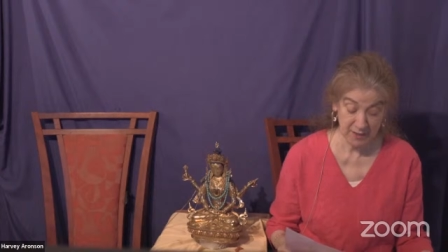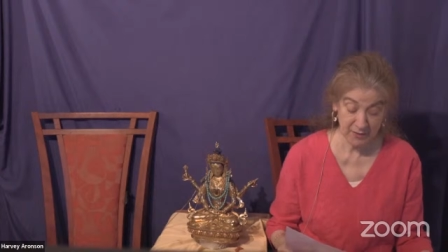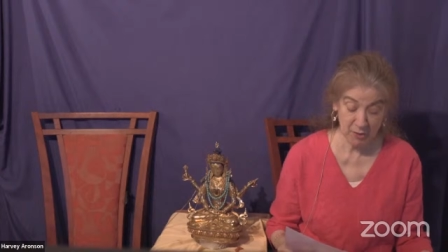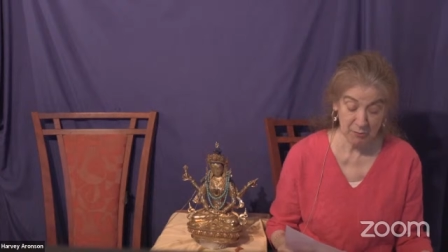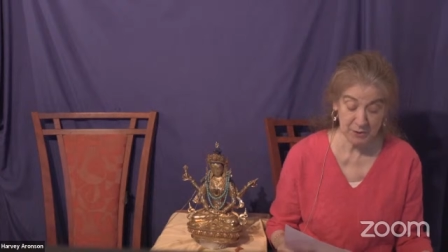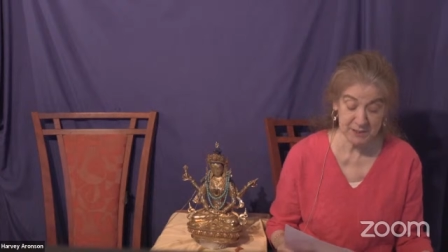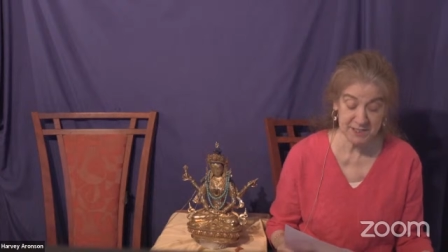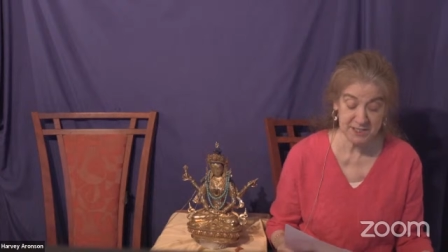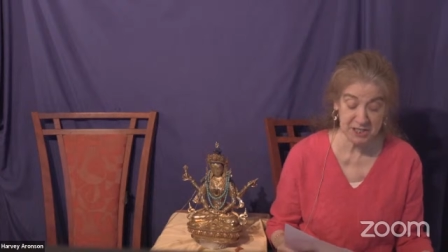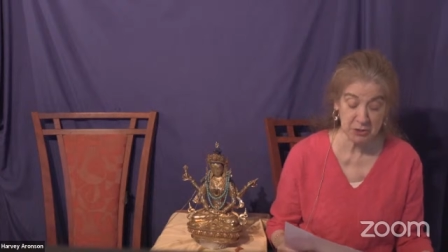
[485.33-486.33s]
There are
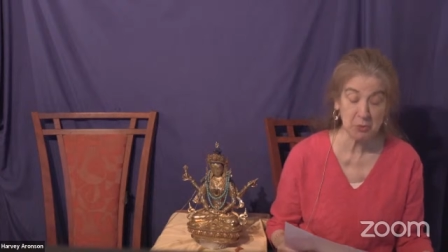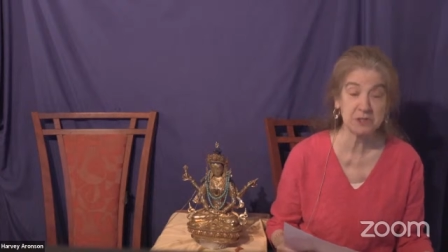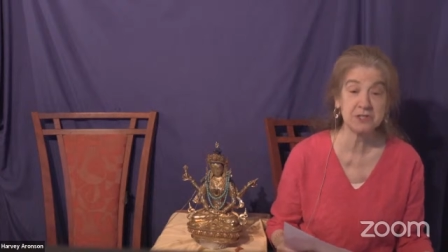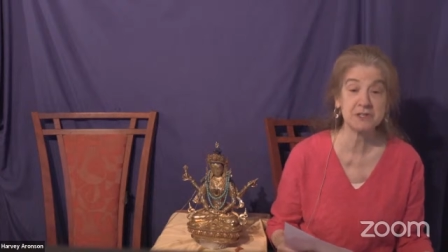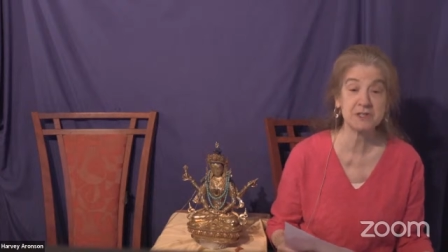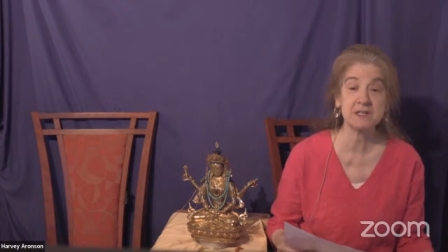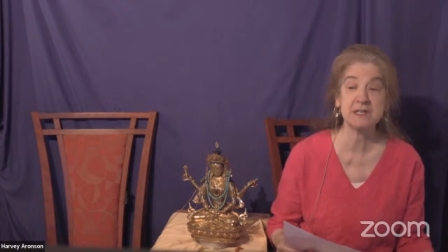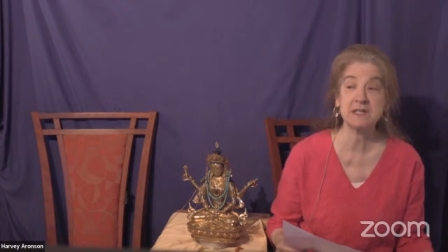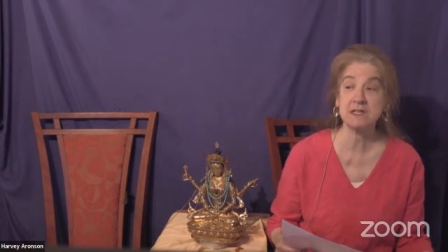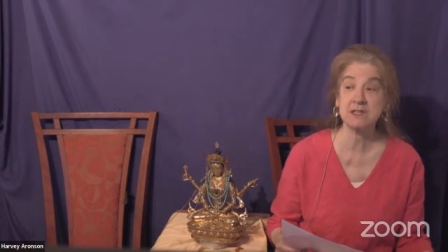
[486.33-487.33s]
Buddhas equal to
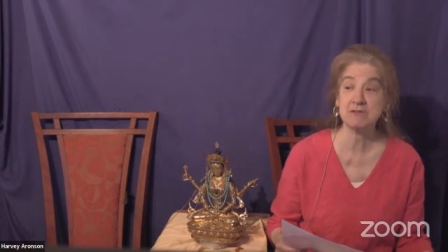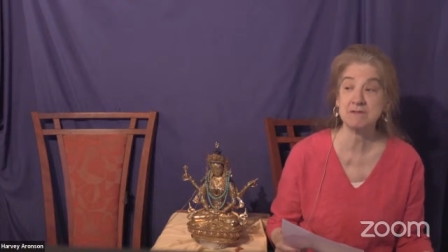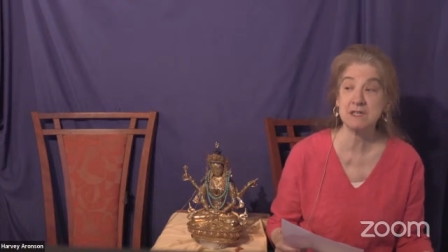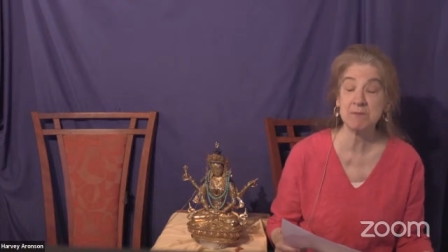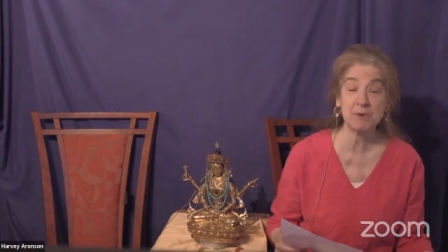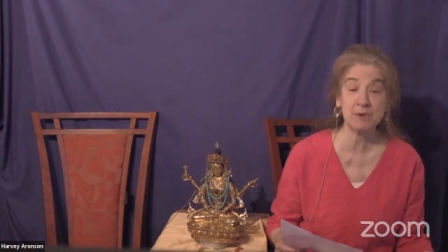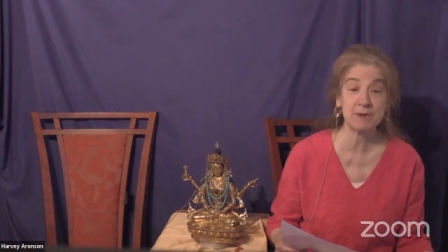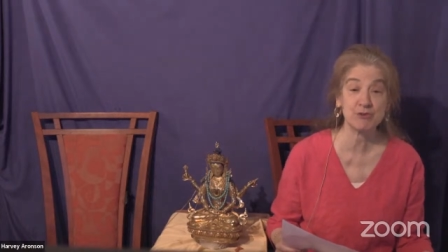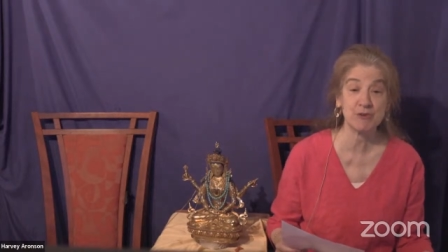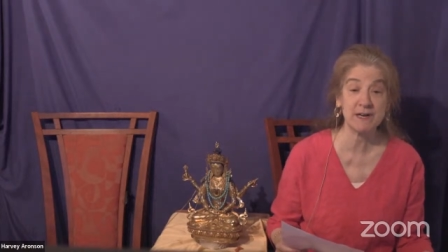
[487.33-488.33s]
the number
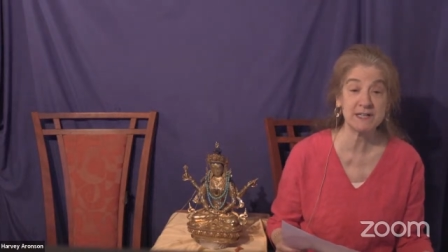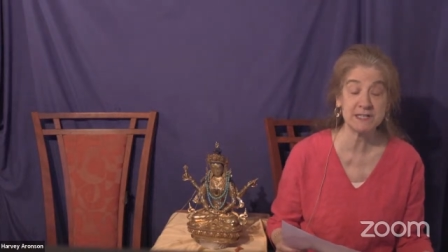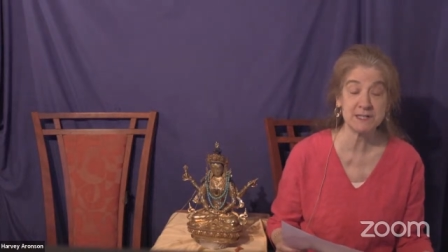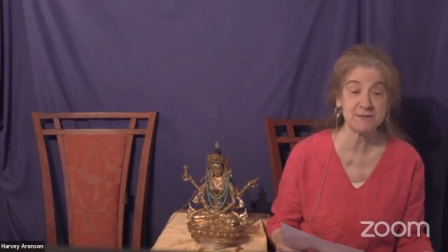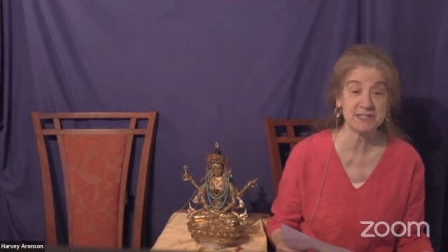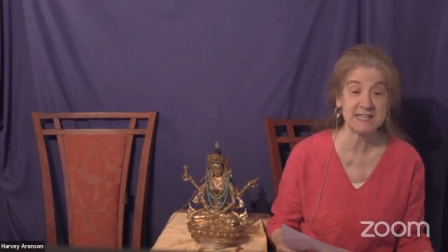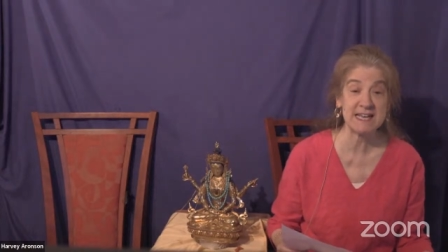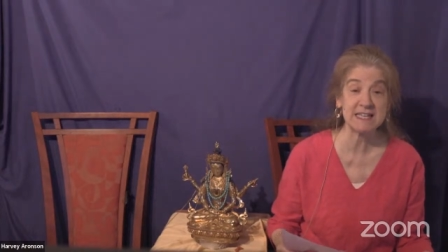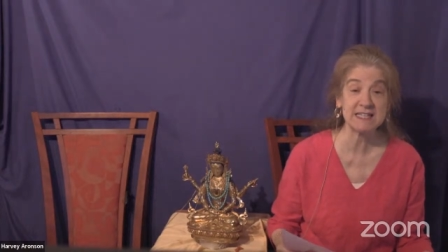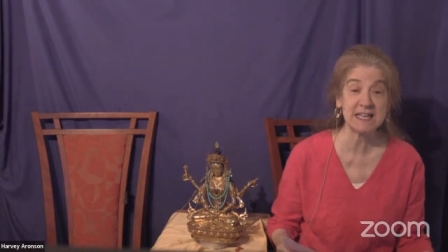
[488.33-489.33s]
of grains of
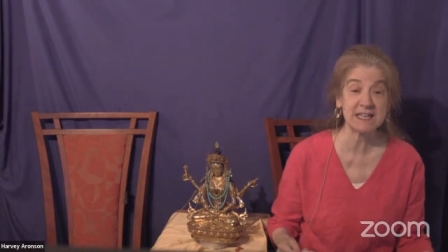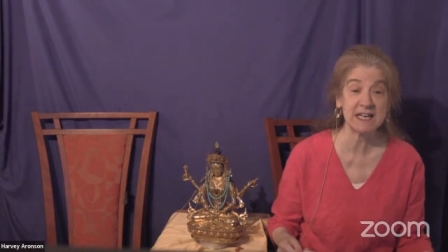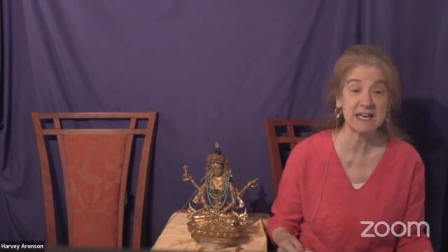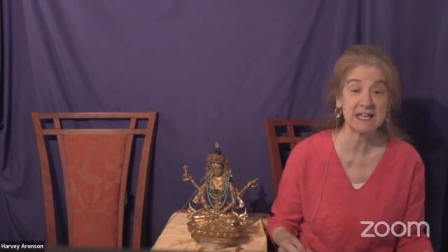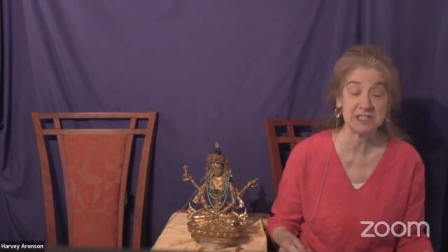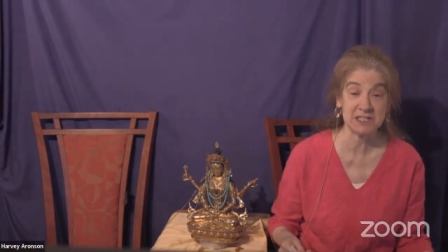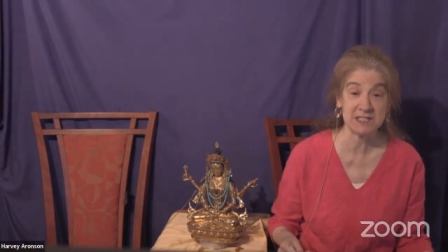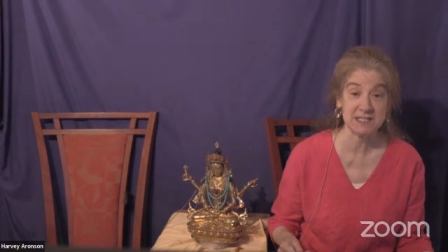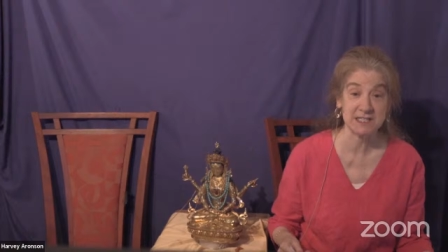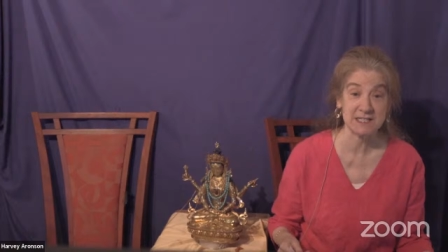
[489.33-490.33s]
sand on the
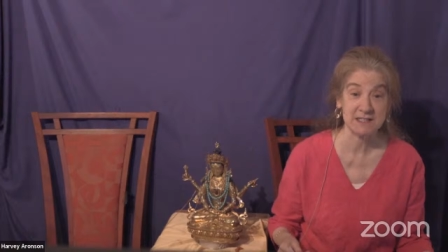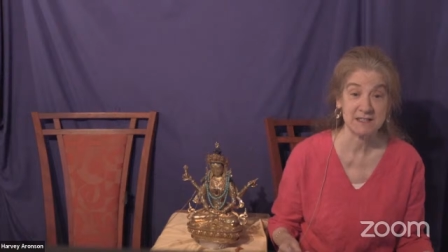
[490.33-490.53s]
Ganges.